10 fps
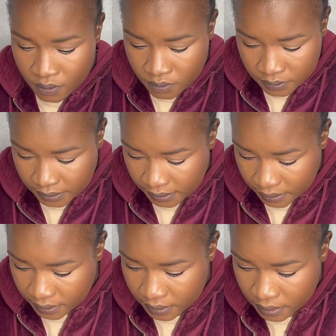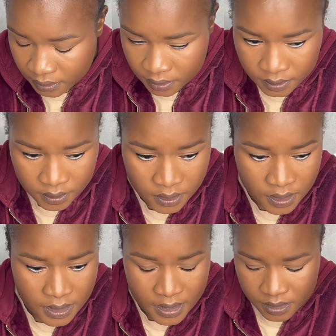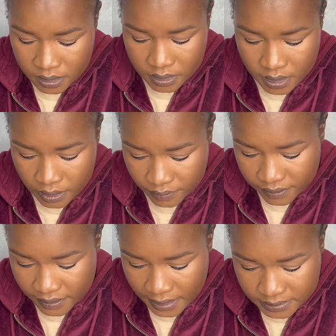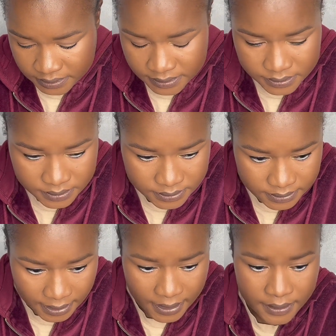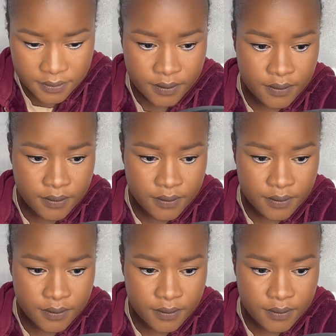Okay, now that is done,